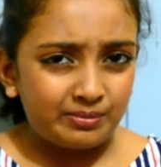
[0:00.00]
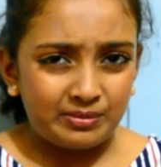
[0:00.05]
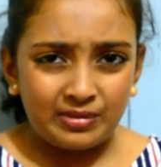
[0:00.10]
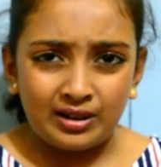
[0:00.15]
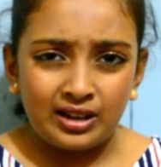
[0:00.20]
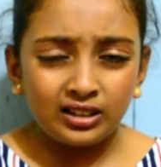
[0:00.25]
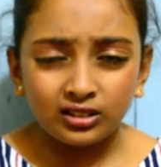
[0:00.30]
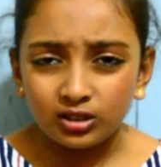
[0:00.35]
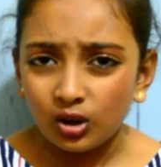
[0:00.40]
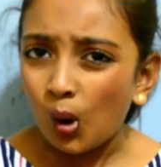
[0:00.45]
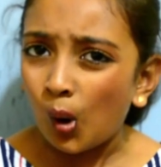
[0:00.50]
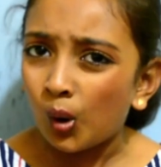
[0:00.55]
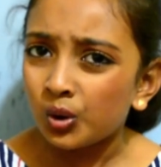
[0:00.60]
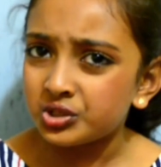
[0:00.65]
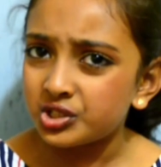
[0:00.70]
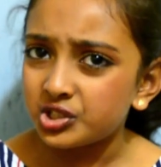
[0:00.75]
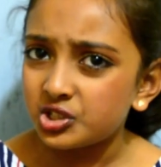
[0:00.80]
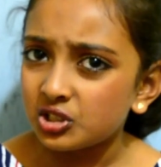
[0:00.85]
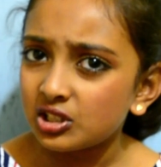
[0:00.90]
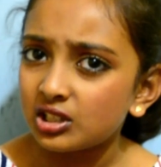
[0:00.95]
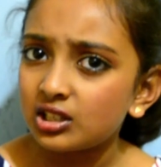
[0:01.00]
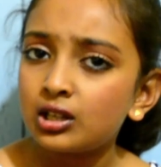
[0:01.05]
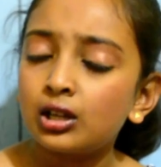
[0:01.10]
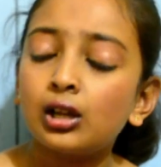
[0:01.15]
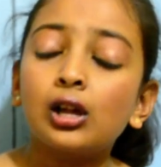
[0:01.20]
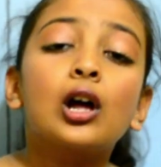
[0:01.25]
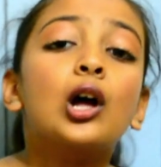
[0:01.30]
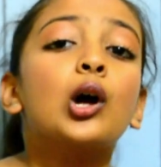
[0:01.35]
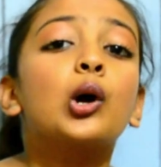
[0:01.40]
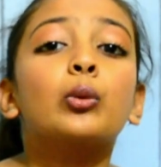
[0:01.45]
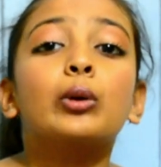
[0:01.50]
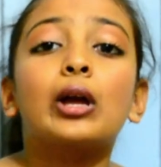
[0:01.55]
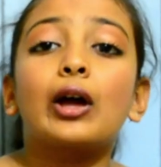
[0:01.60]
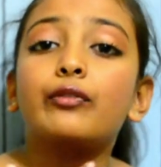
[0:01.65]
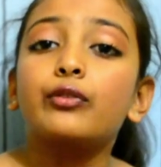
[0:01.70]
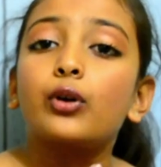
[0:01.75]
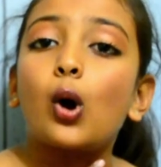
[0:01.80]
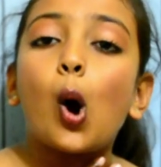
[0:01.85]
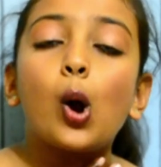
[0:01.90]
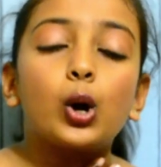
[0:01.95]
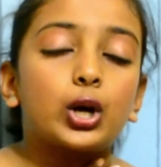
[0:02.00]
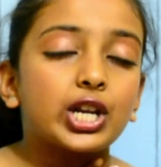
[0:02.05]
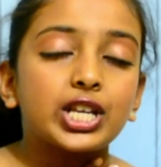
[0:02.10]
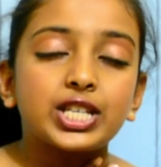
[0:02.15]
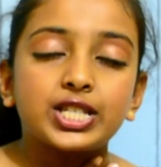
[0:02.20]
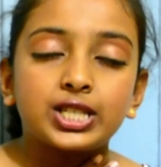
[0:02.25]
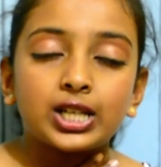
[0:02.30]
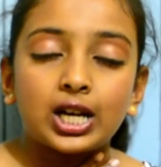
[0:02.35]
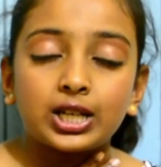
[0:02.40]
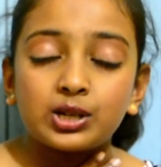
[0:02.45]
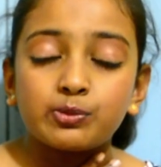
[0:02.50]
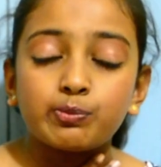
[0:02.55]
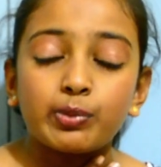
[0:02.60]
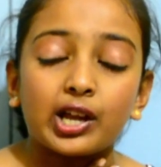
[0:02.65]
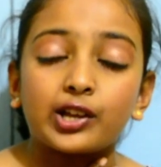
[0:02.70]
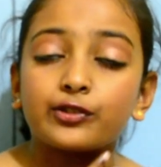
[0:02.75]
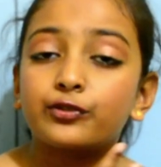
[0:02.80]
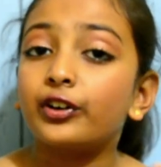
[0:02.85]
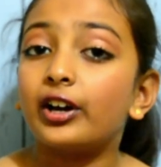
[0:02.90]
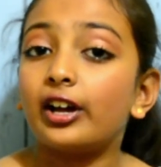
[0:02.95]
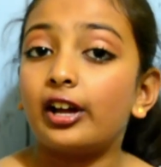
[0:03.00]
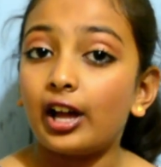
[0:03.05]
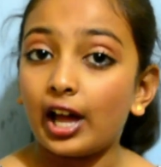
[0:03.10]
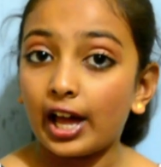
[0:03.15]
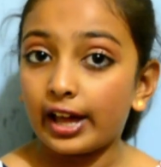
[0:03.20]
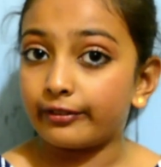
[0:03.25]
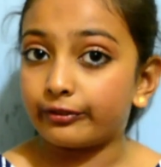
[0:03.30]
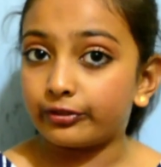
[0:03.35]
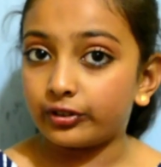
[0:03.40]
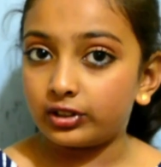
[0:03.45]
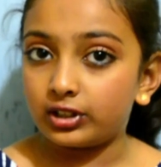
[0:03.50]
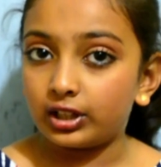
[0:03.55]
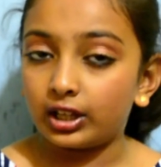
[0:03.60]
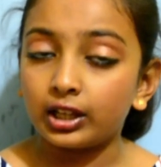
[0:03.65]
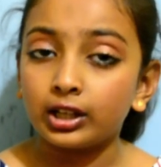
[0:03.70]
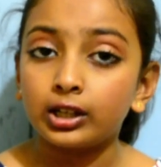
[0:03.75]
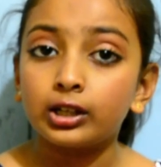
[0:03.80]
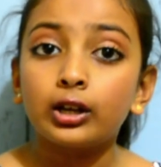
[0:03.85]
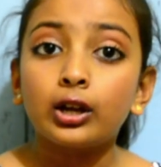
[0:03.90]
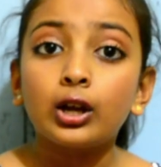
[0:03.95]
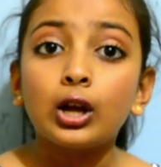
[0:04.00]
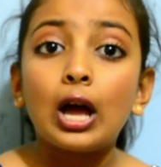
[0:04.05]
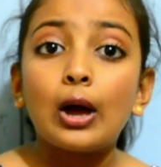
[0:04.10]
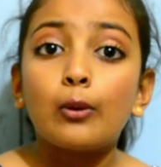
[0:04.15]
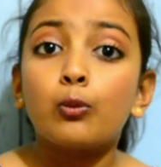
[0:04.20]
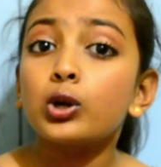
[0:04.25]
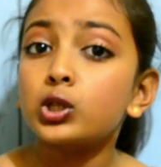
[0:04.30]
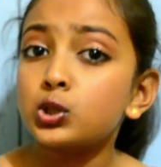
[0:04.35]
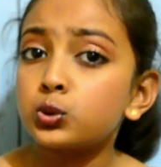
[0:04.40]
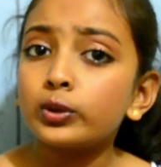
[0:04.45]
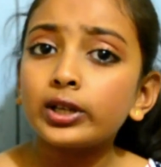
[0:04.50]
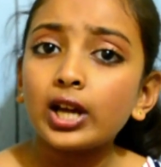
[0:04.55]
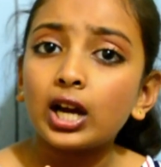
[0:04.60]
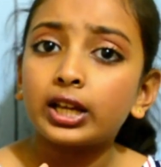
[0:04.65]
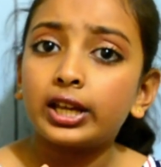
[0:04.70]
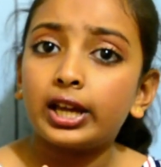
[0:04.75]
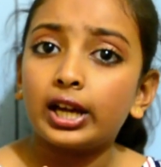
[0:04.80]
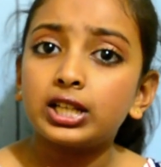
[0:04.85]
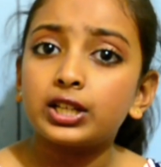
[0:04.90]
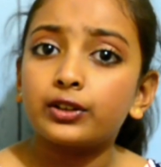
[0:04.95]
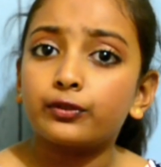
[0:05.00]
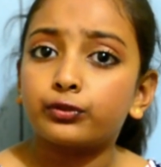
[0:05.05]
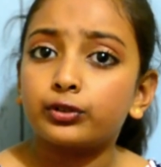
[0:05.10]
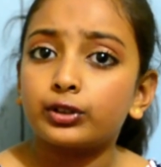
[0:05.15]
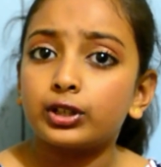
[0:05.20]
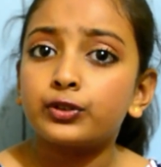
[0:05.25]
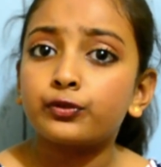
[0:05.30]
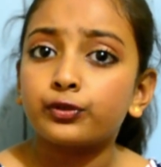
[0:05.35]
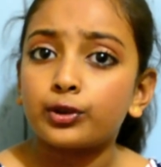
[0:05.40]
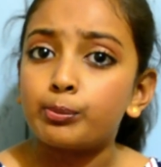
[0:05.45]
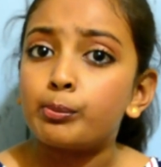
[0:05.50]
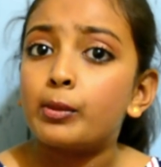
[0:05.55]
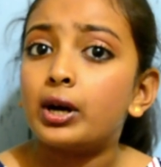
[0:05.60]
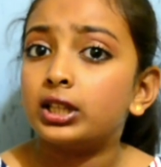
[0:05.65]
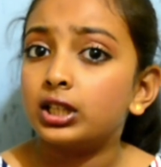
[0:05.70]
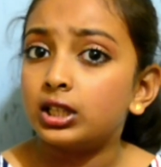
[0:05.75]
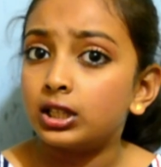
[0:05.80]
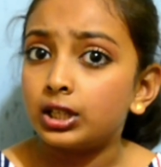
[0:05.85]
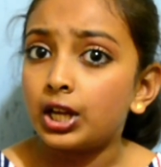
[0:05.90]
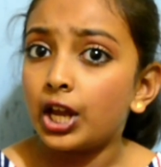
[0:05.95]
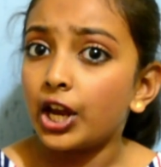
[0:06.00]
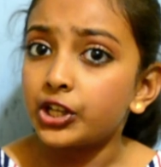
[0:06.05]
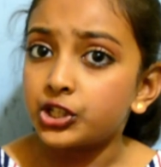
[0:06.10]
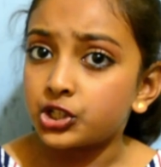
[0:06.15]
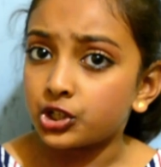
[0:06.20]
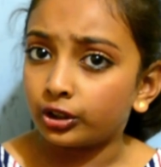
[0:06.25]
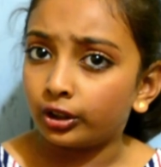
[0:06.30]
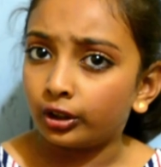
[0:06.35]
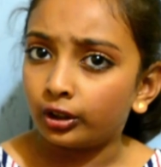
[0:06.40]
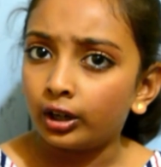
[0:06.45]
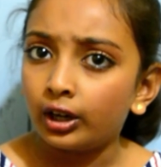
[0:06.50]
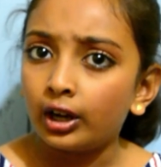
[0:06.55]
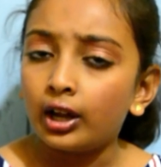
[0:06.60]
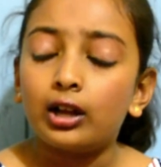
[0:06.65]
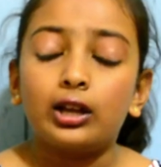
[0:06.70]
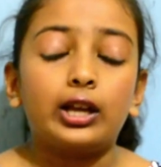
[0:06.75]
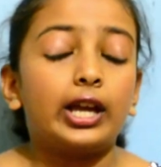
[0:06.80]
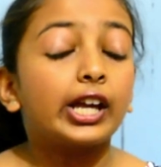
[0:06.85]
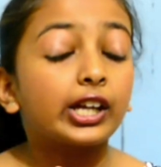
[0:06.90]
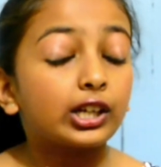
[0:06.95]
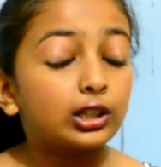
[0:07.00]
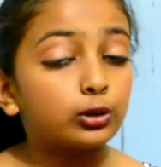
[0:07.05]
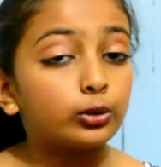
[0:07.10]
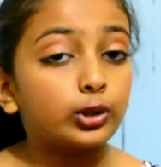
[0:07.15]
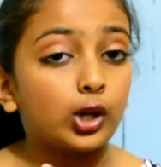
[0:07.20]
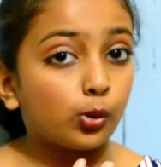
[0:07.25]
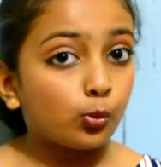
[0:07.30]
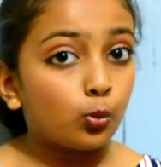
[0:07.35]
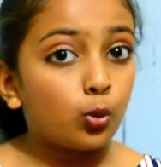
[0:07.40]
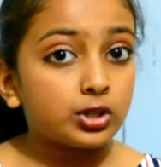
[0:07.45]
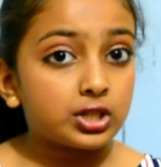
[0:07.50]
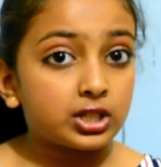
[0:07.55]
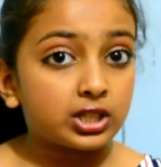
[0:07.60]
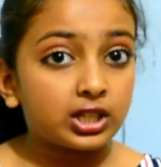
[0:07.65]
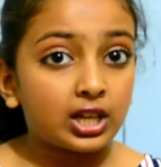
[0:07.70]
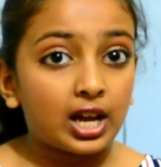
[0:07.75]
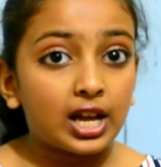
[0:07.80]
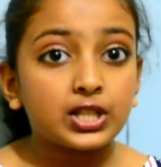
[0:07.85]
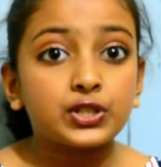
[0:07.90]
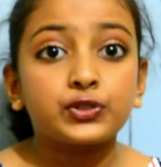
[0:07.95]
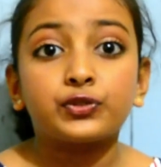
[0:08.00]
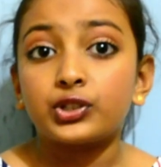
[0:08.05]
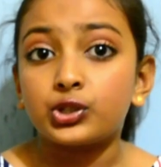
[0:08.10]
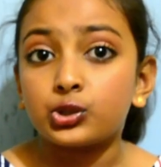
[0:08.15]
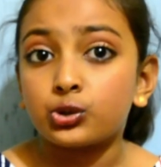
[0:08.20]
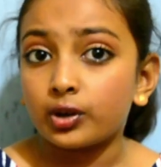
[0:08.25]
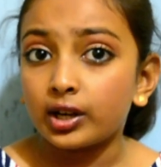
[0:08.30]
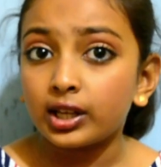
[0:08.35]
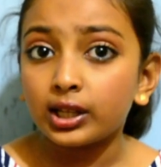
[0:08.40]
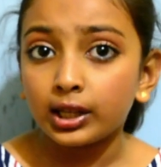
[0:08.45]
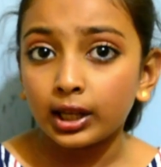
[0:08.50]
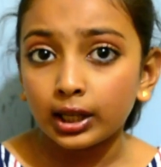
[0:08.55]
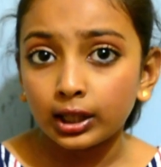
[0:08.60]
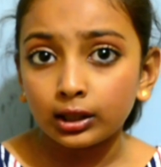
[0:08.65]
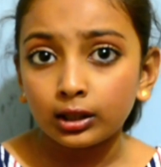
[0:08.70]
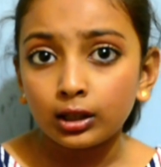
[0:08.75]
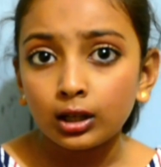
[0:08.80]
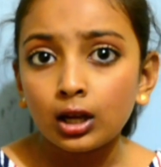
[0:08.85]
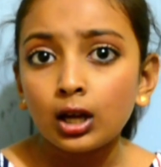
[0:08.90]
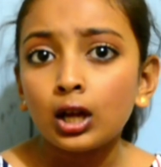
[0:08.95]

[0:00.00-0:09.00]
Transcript: Buying oxygen? We have already started paying for everything, which we are getting for it from Mother Nature, including water cans for drinking.